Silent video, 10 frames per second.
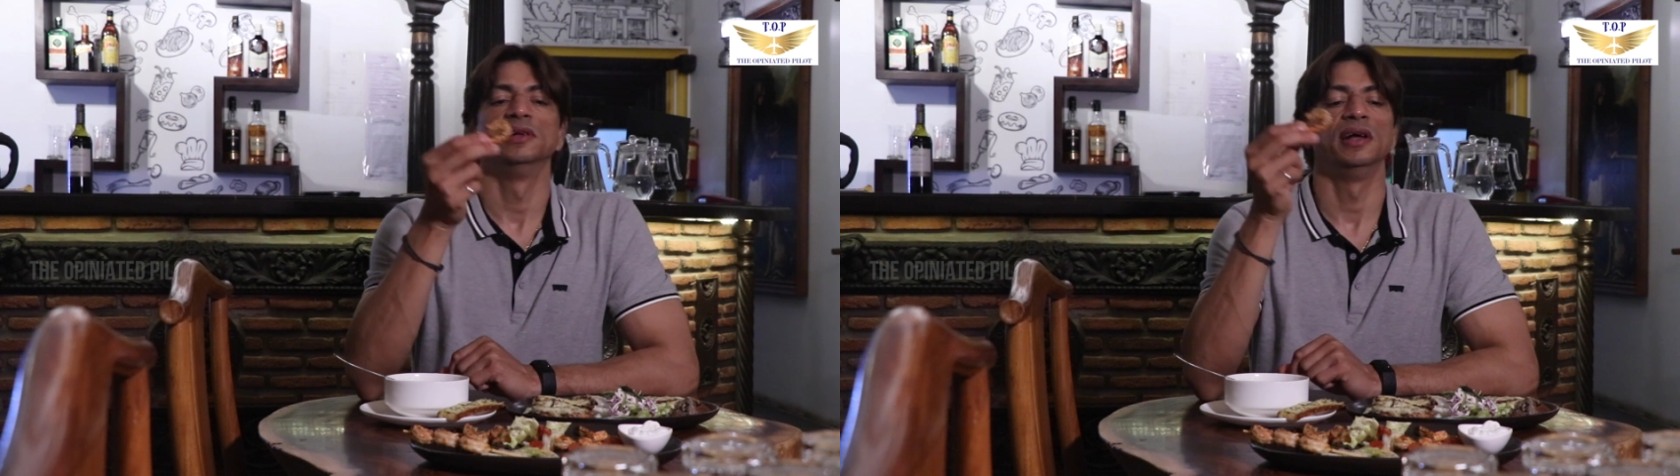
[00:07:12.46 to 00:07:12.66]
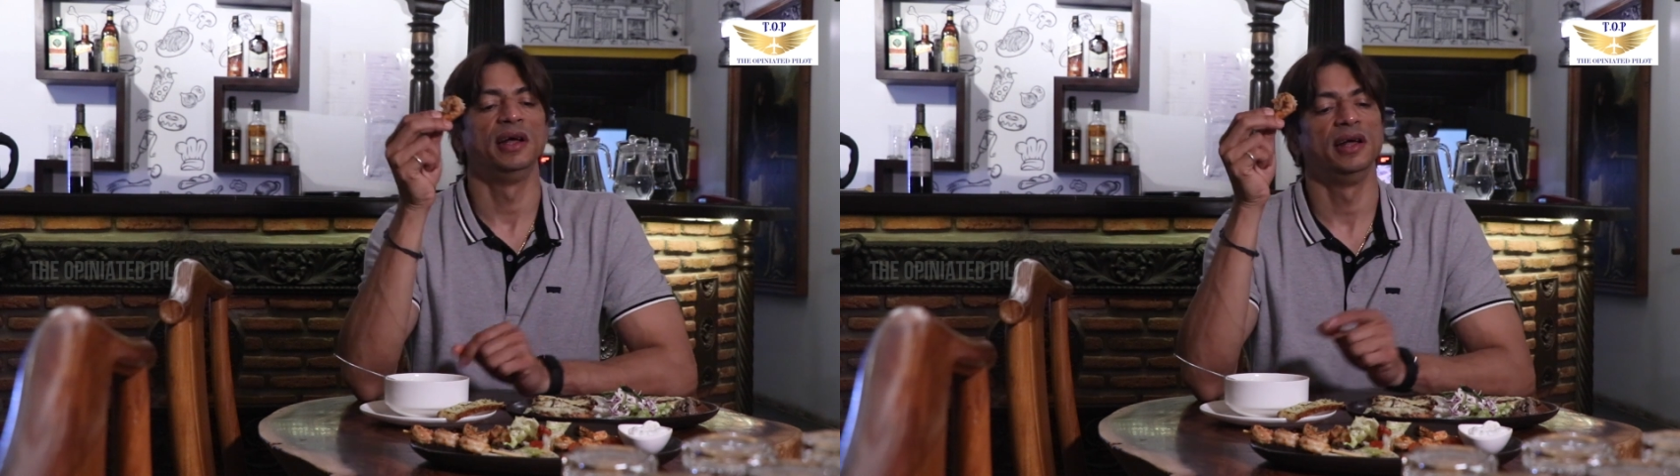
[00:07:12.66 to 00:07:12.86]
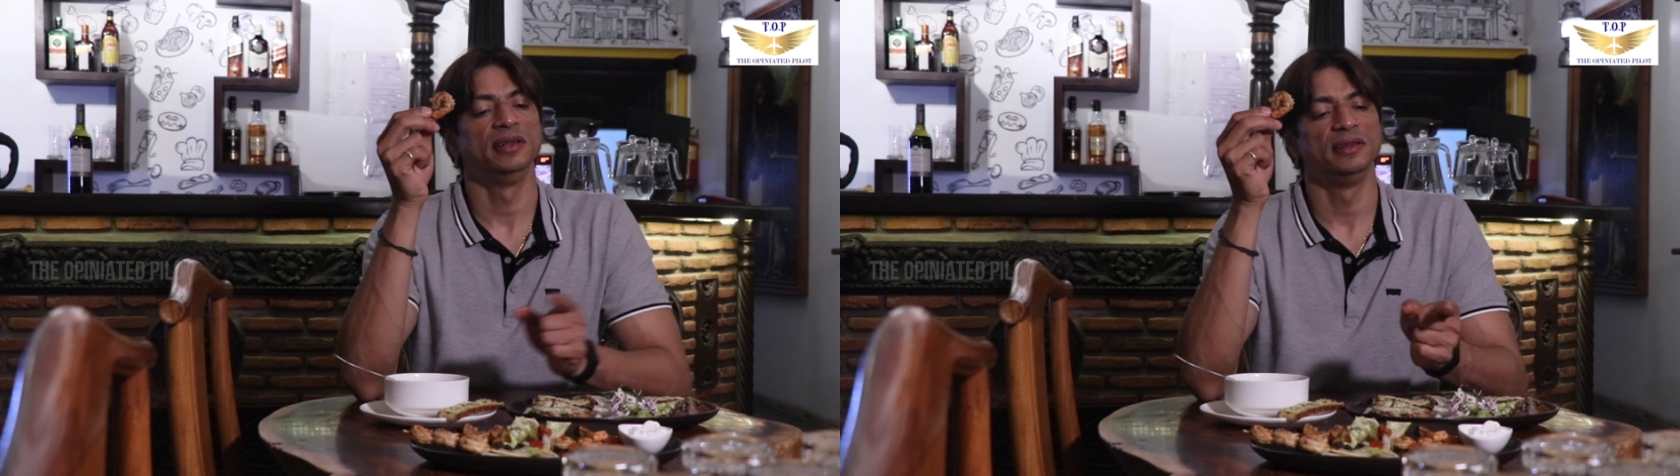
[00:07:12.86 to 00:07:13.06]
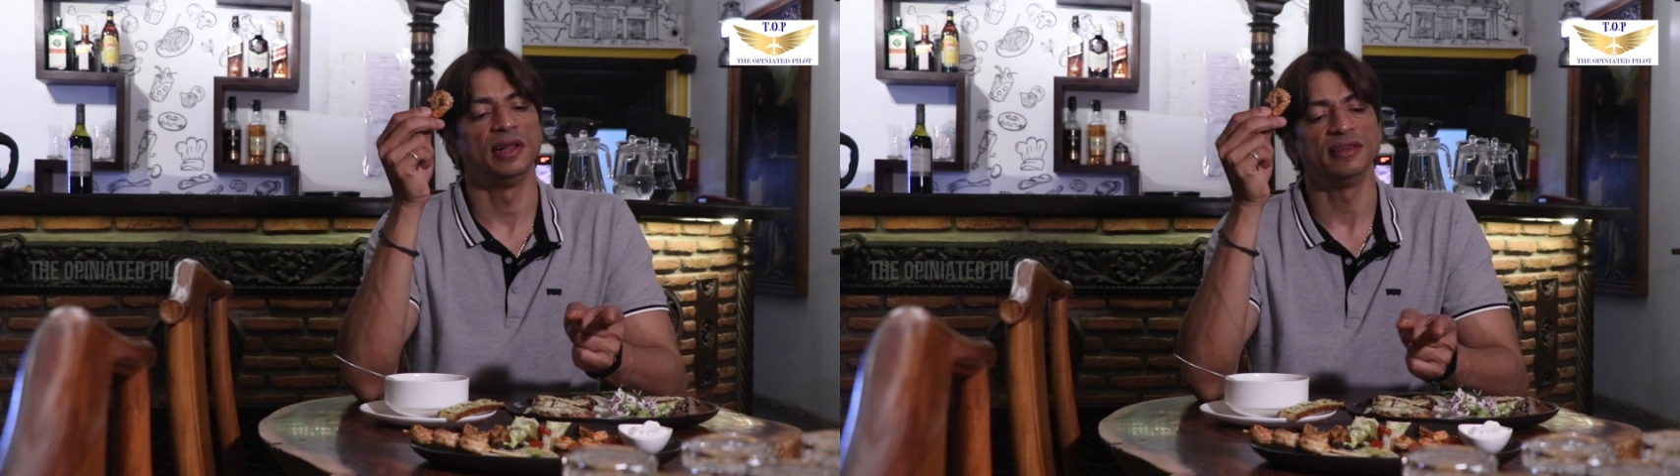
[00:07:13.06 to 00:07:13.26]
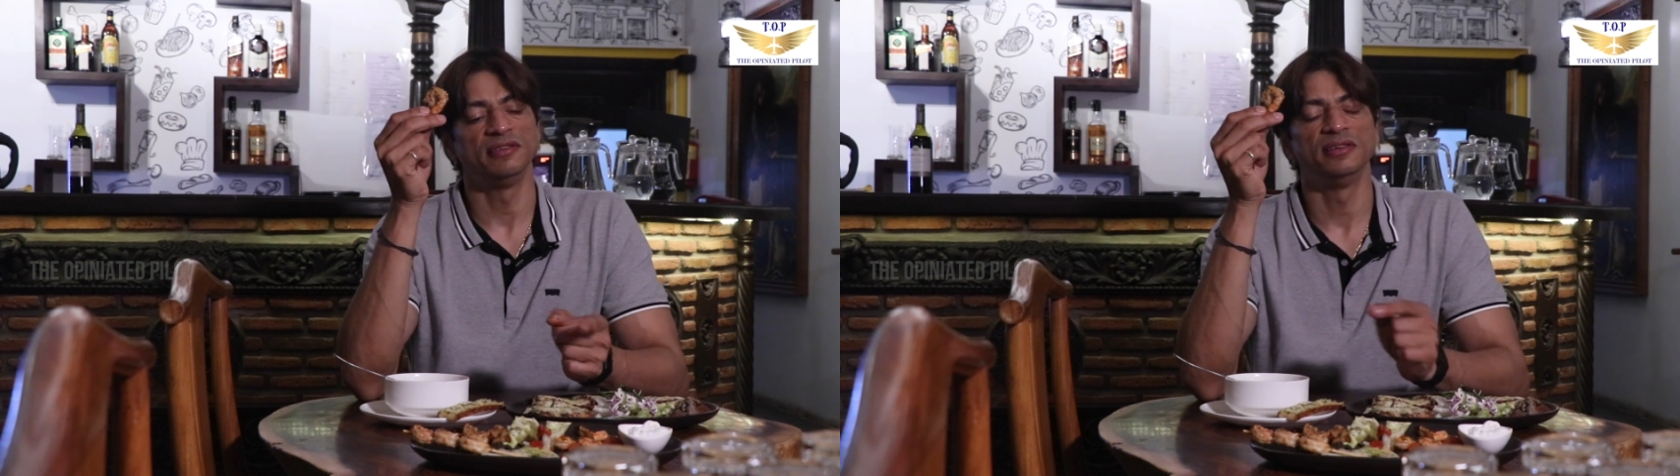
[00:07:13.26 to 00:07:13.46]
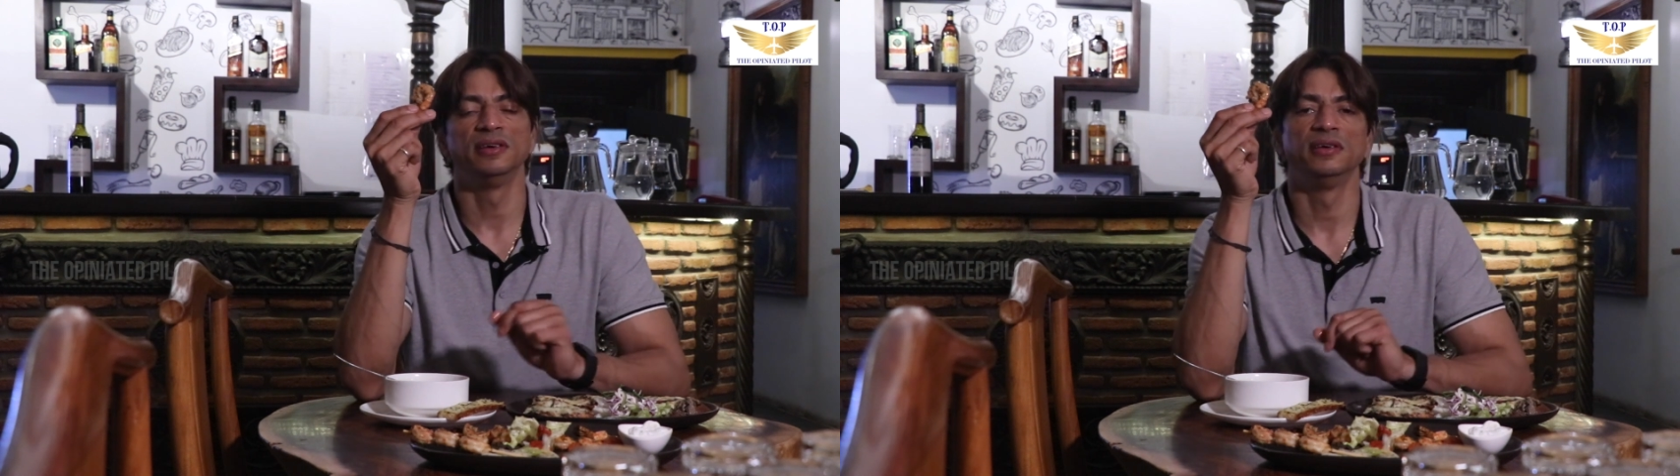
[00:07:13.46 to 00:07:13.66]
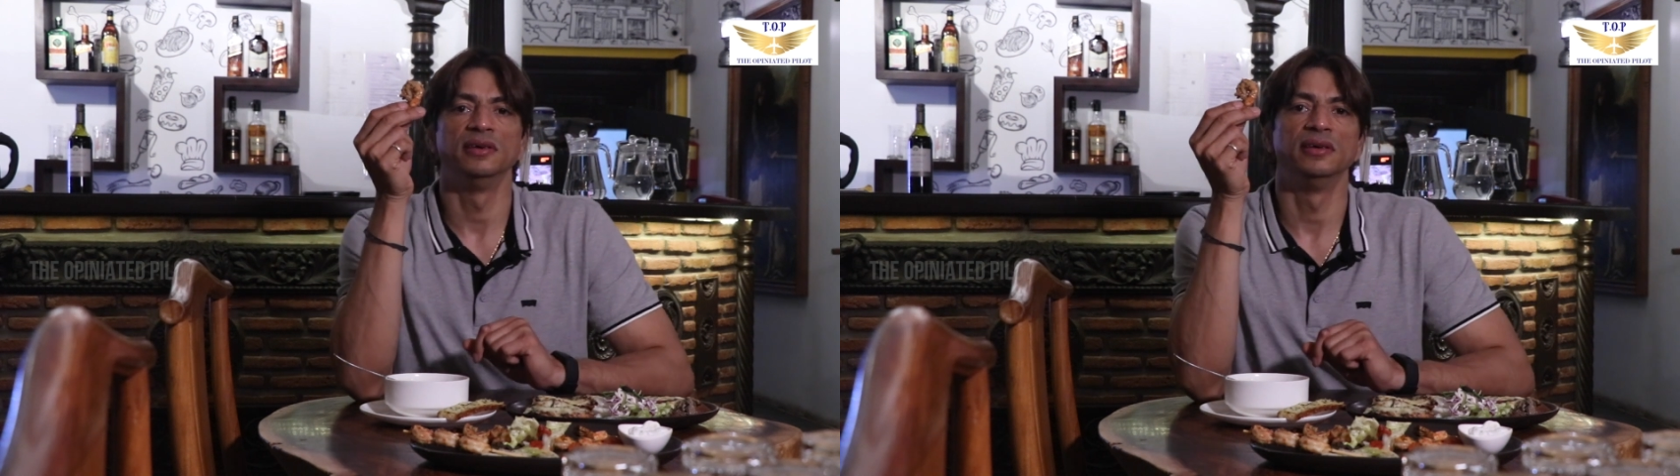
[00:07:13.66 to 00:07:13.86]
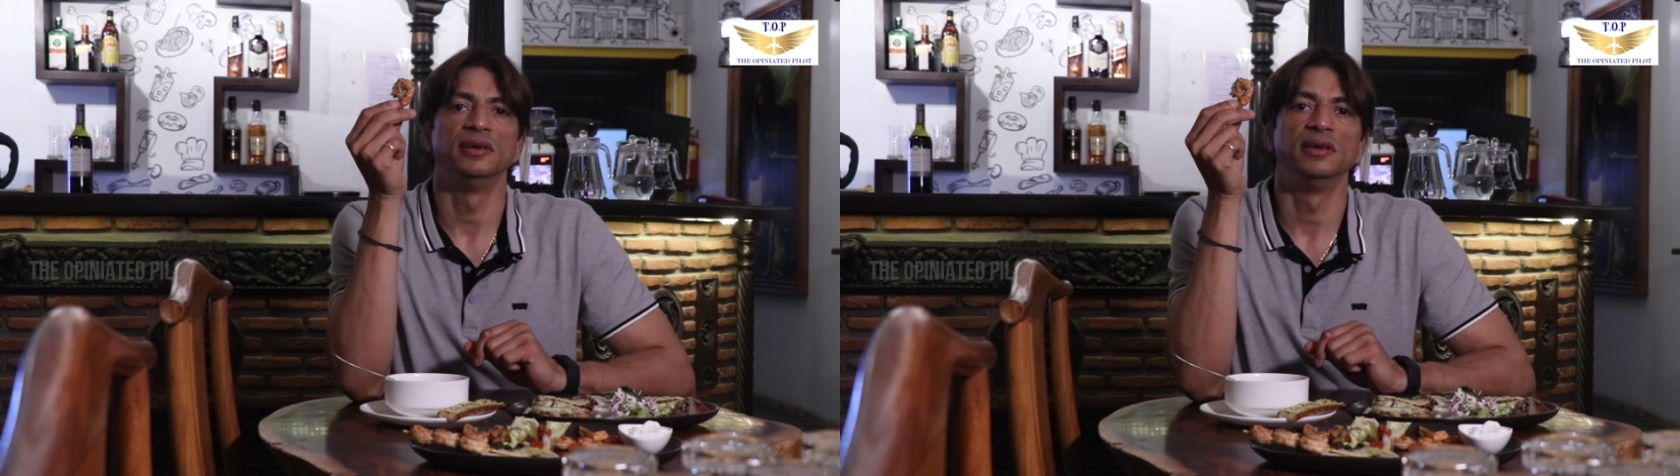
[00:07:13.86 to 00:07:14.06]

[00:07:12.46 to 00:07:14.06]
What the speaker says: And that's a